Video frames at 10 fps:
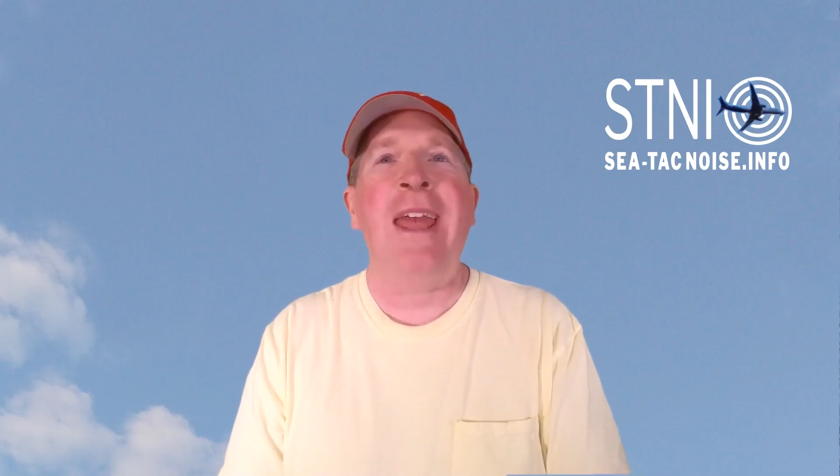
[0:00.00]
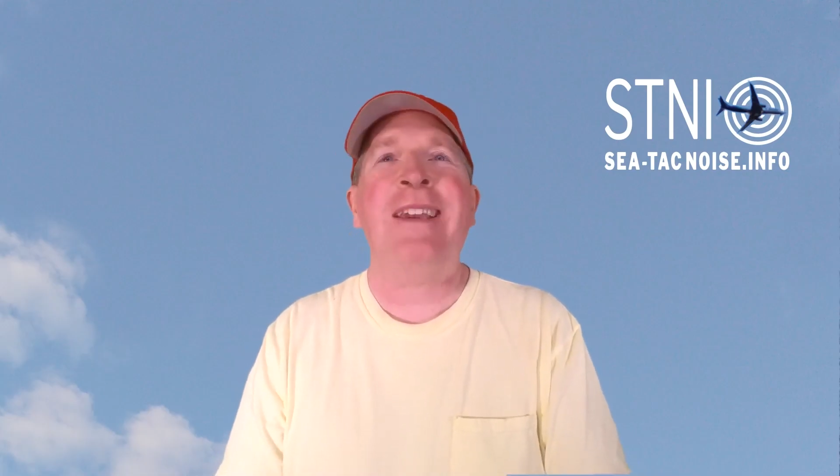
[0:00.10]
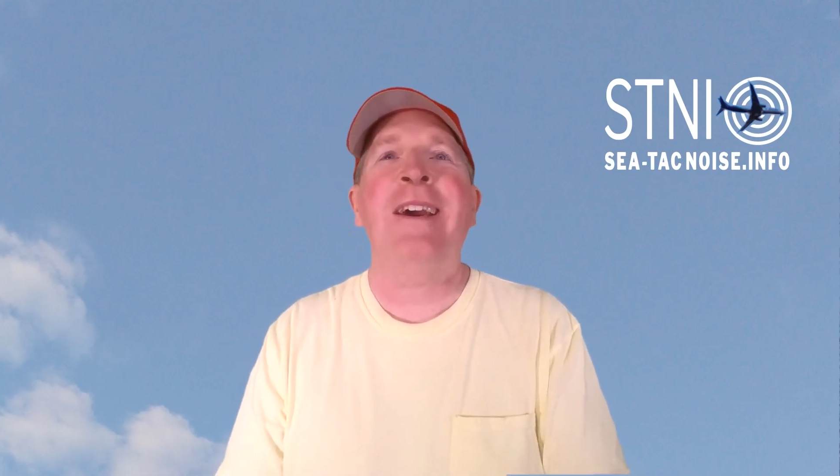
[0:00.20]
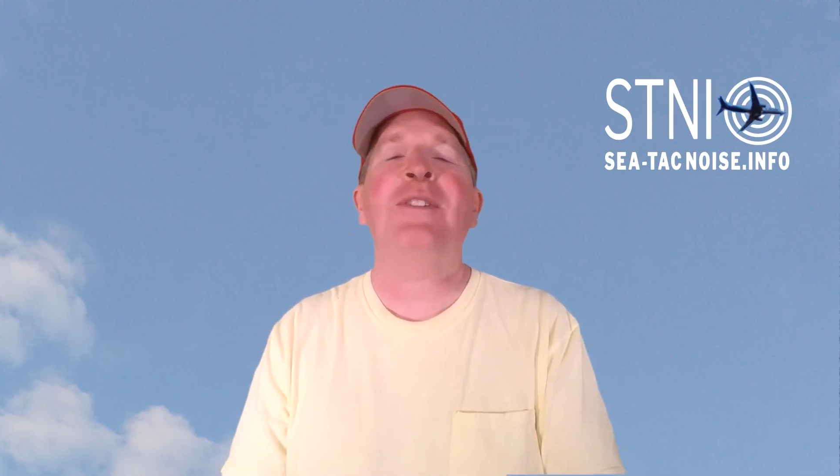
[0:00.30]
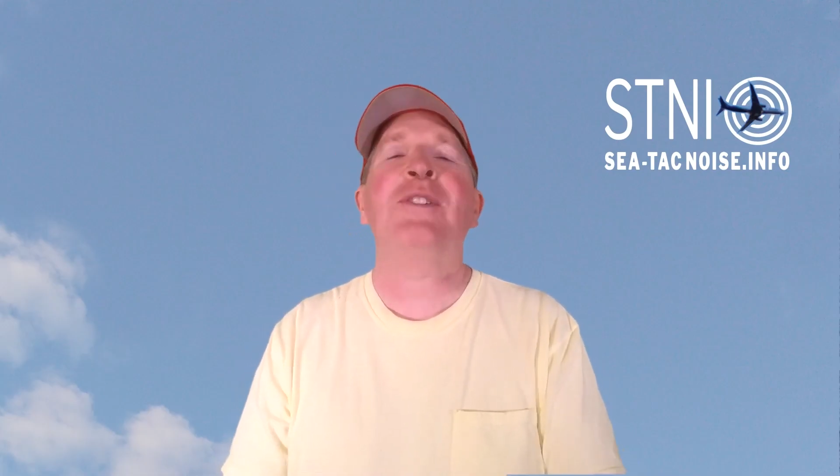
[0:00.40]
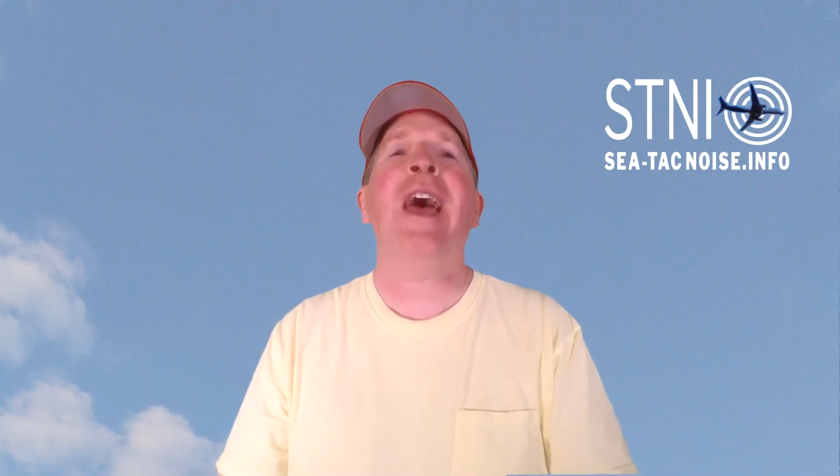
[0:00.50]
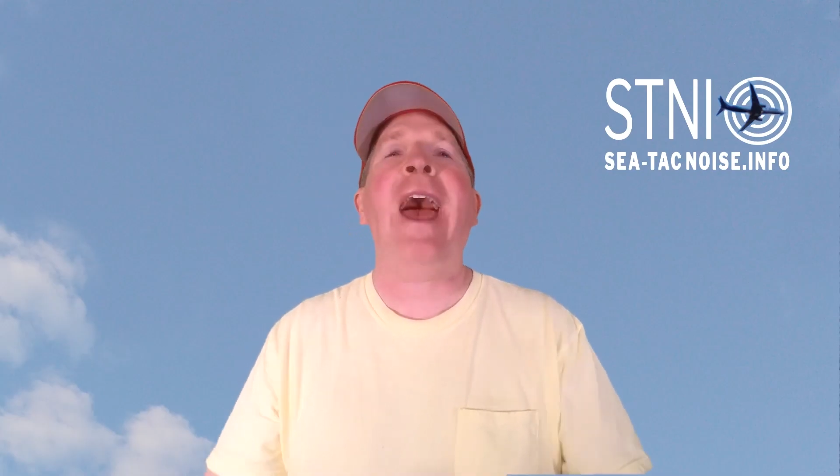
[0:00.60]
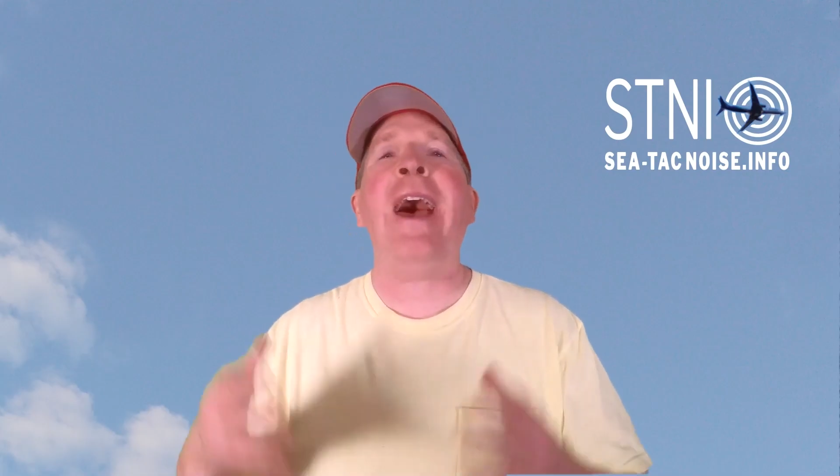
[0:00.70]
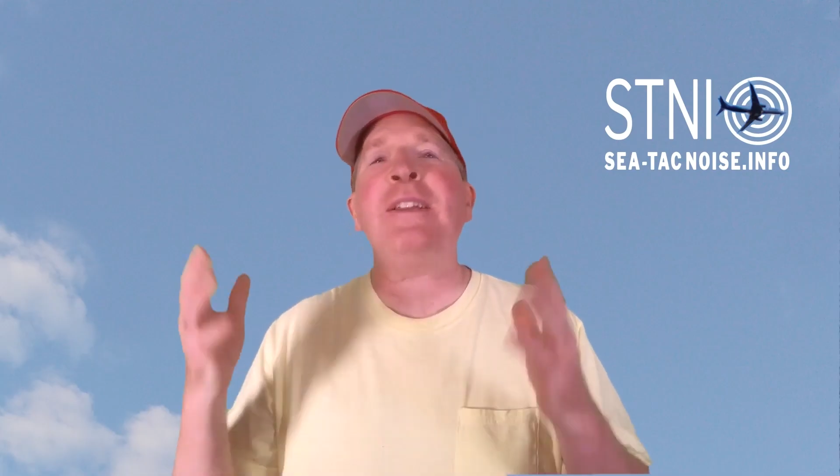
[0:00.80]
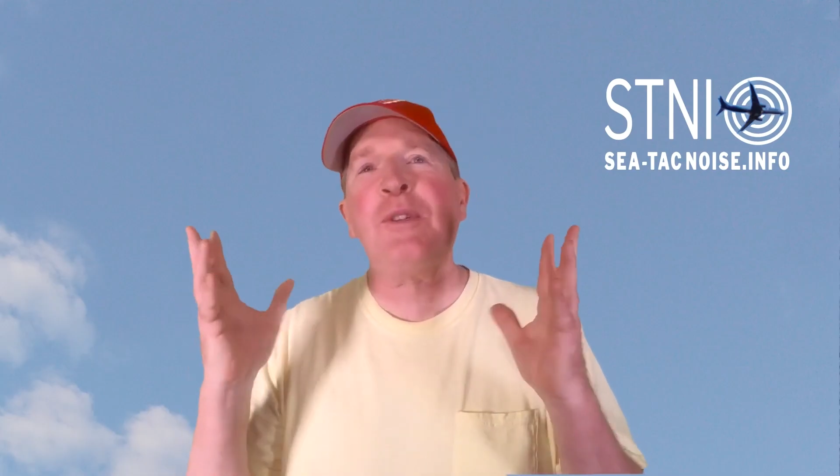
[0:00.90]

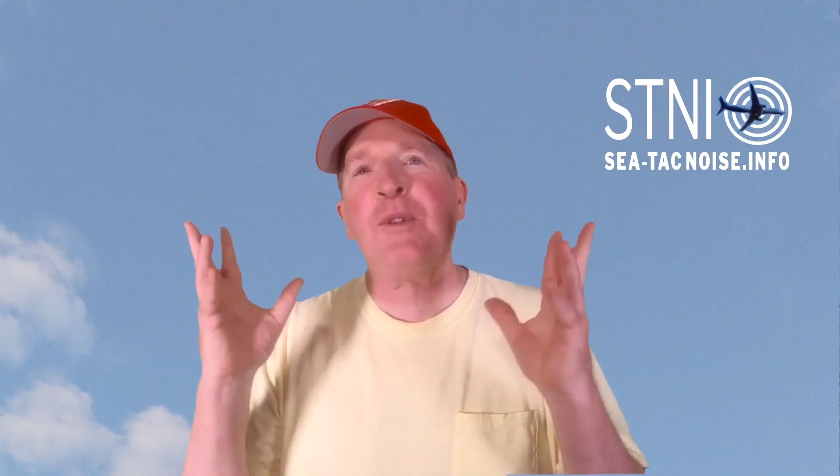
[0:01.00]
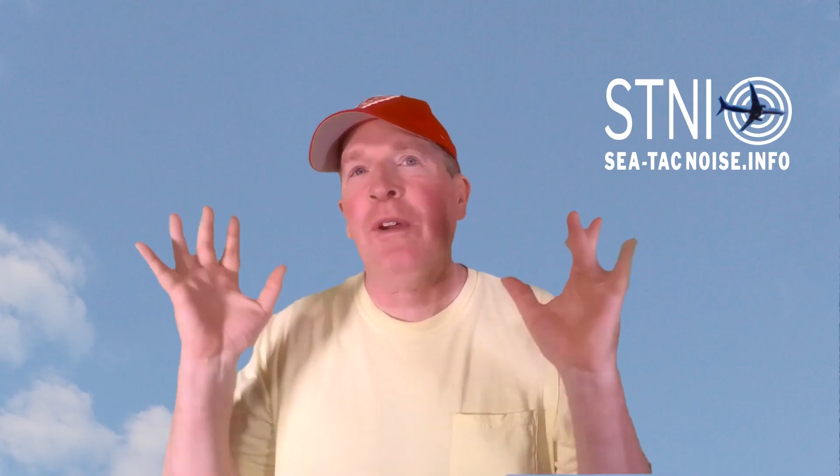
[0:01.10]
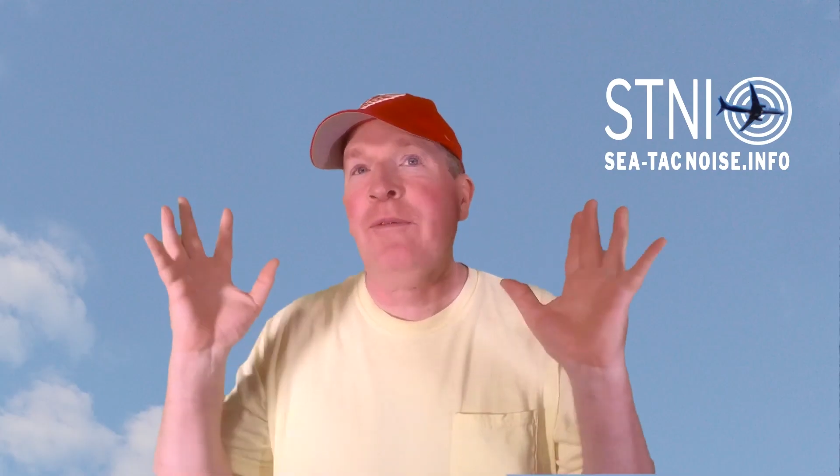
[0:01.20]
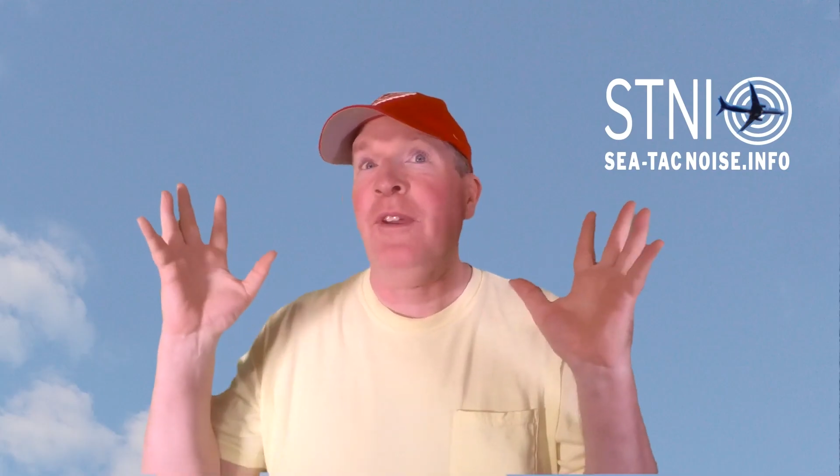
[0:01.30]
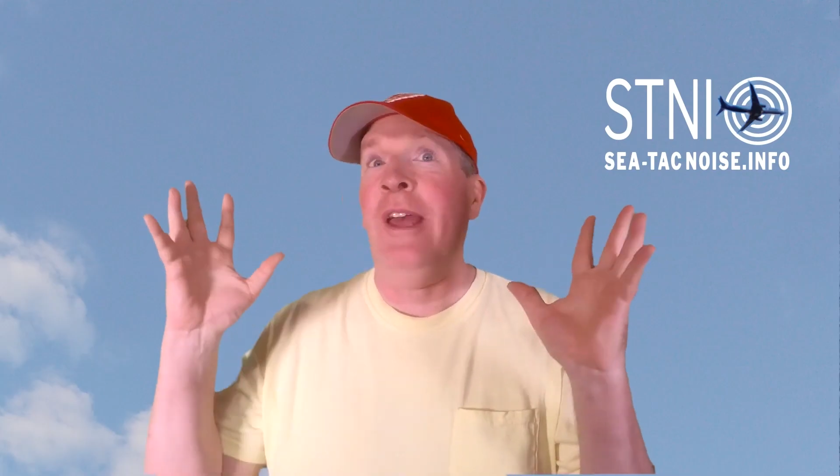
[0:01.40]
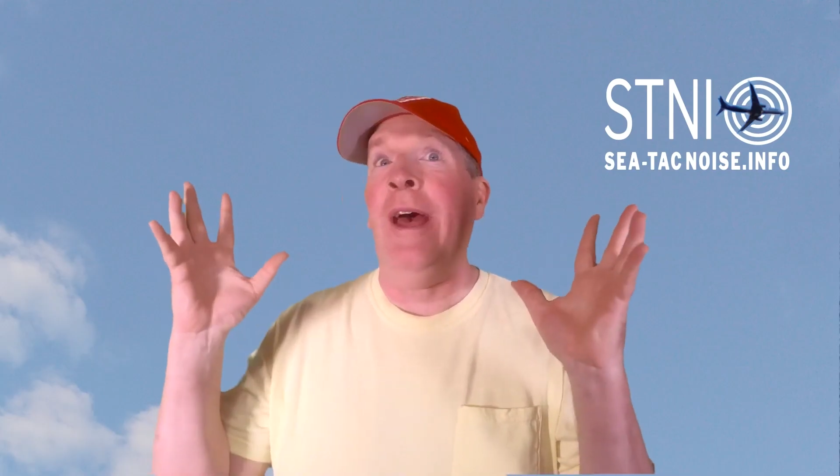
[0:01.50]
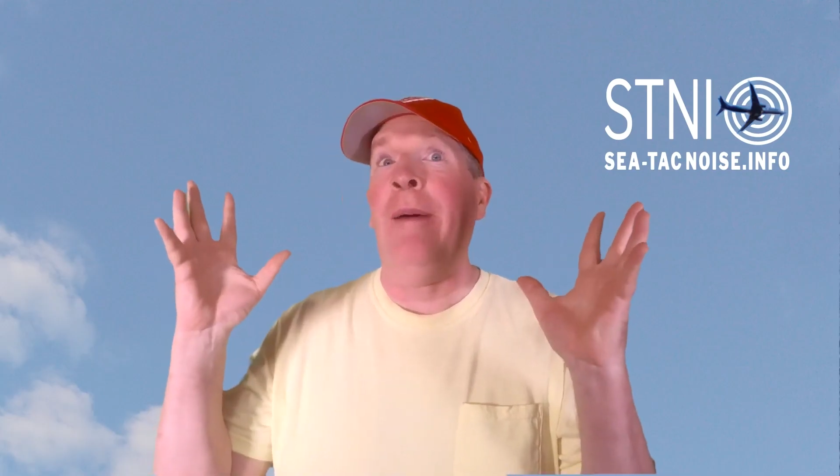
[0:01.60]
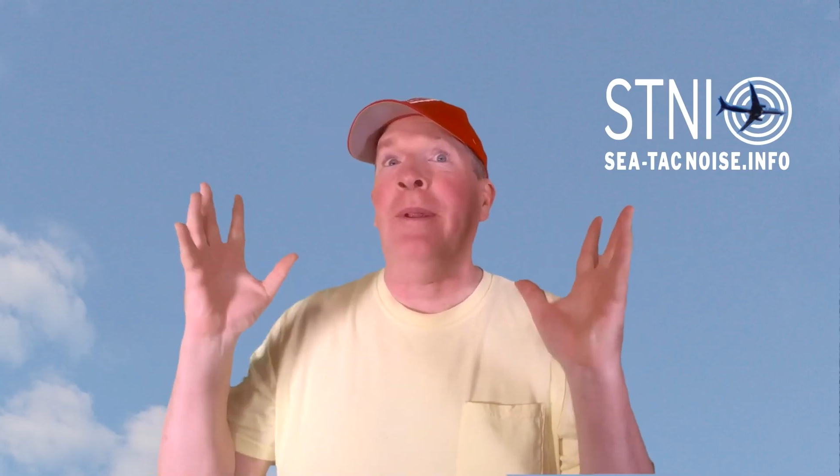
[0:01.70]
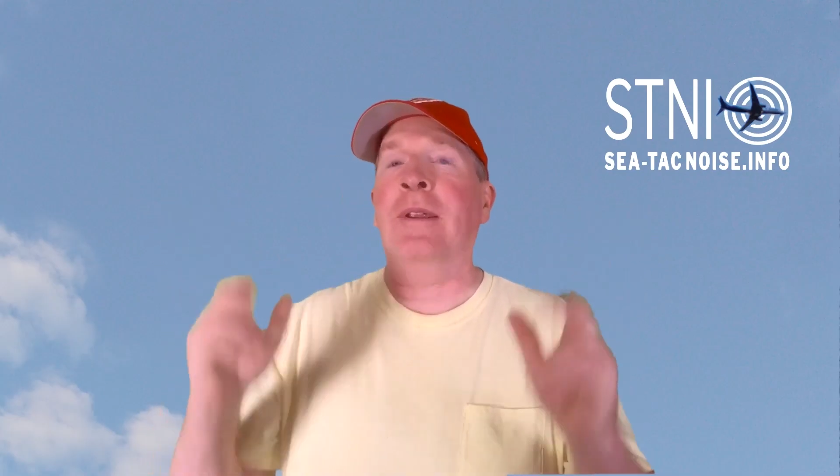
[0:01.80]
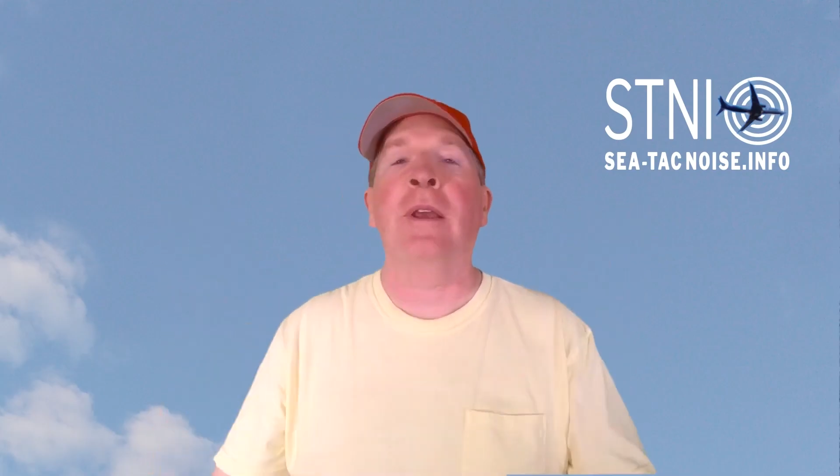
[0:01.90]
catastrophe
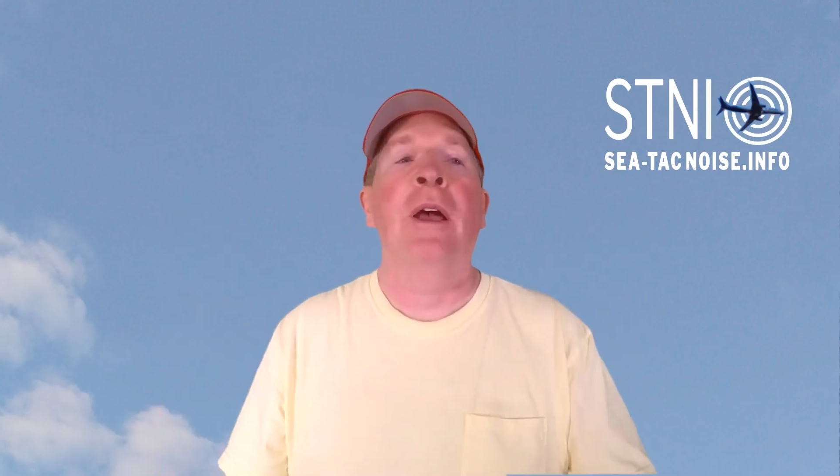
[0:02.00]
happened,